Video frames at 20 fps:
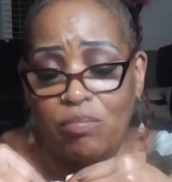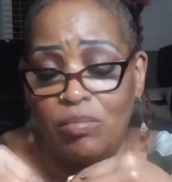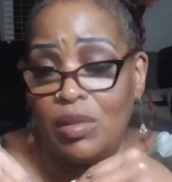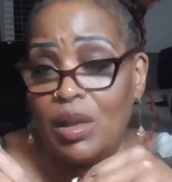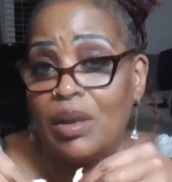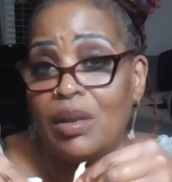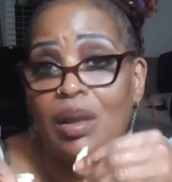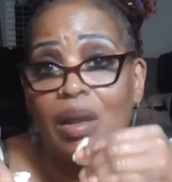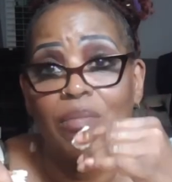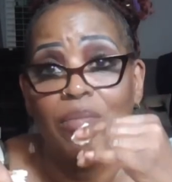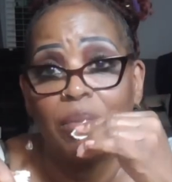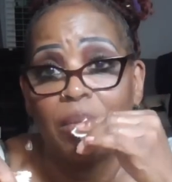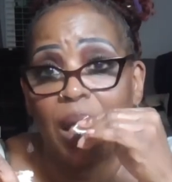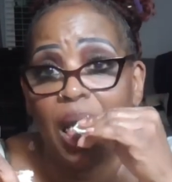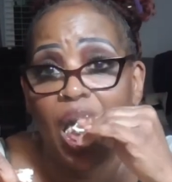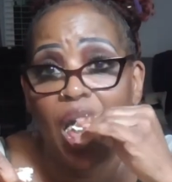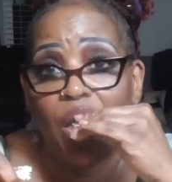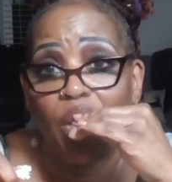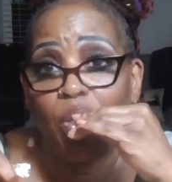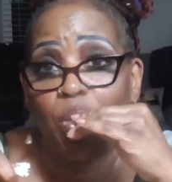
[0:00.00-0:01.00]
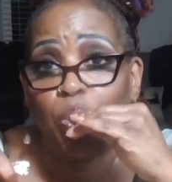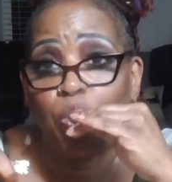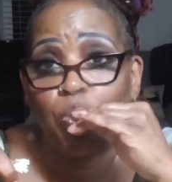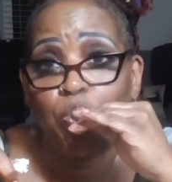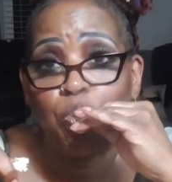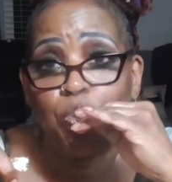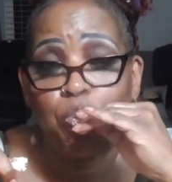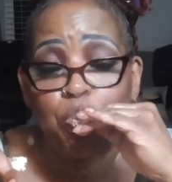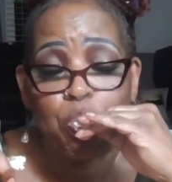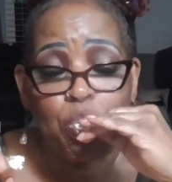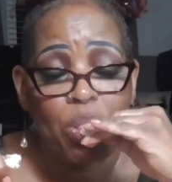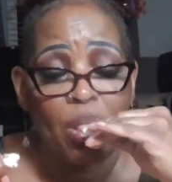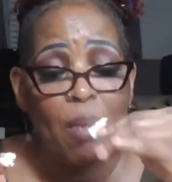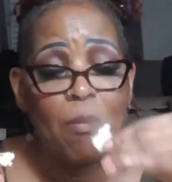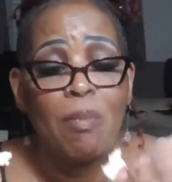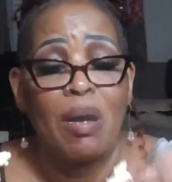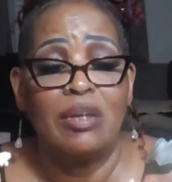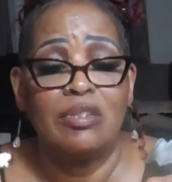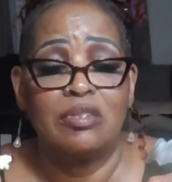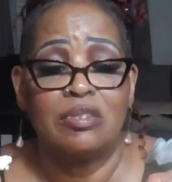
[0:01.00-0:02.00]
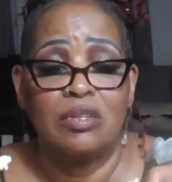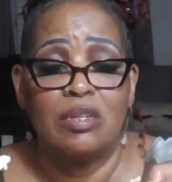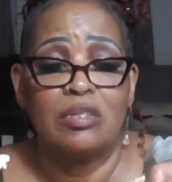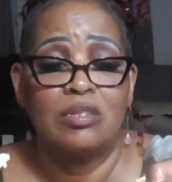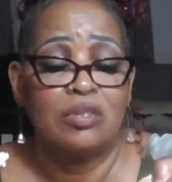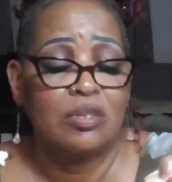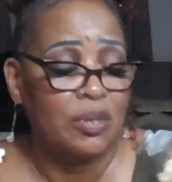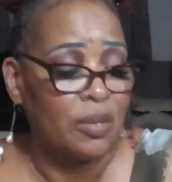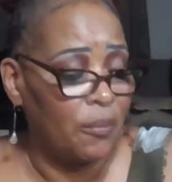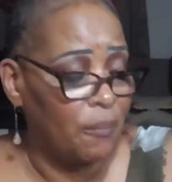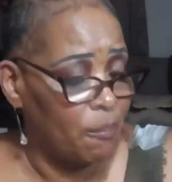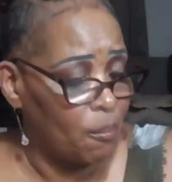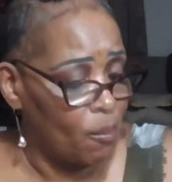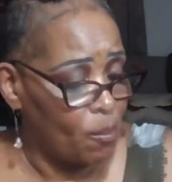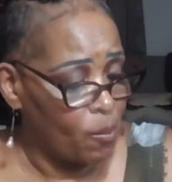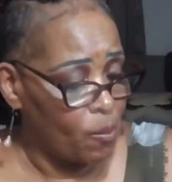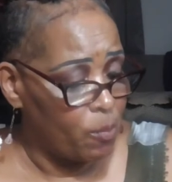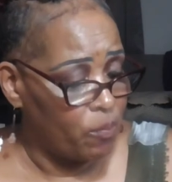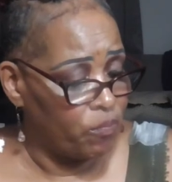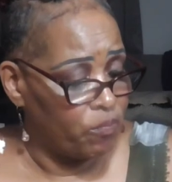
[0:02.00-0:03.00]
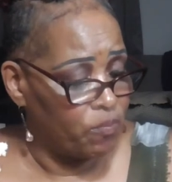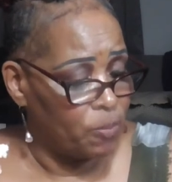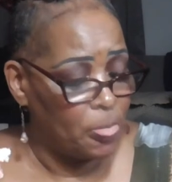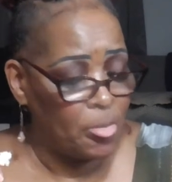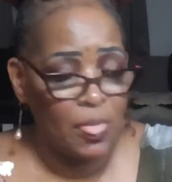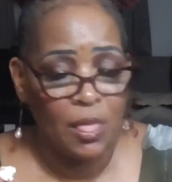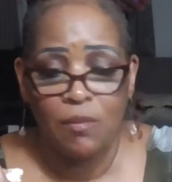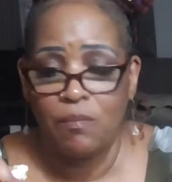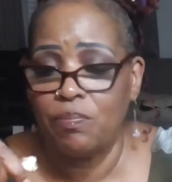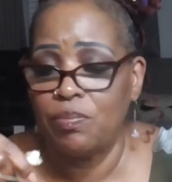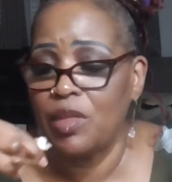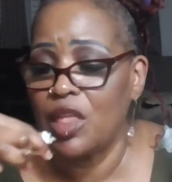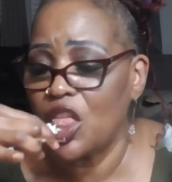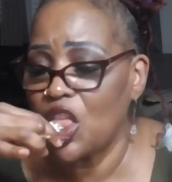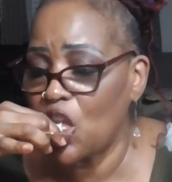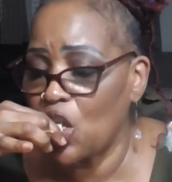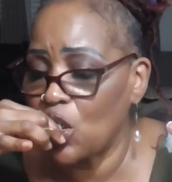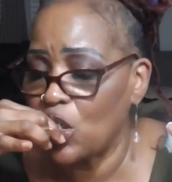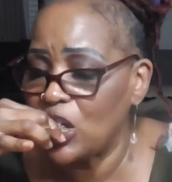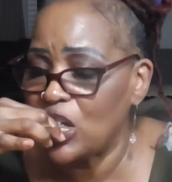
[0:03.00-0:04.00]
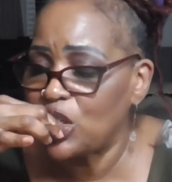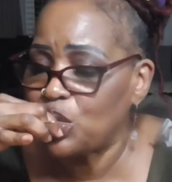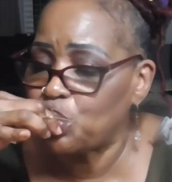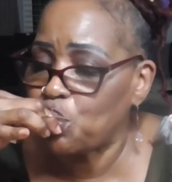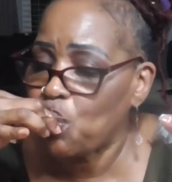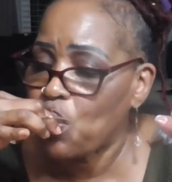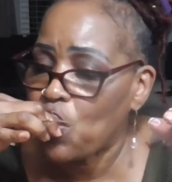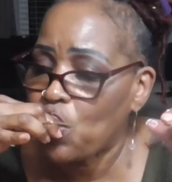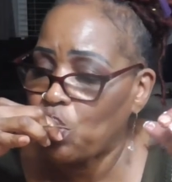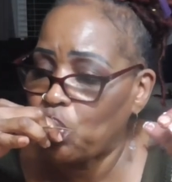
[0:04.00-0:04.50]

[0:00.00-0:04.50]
None of them. My sister do it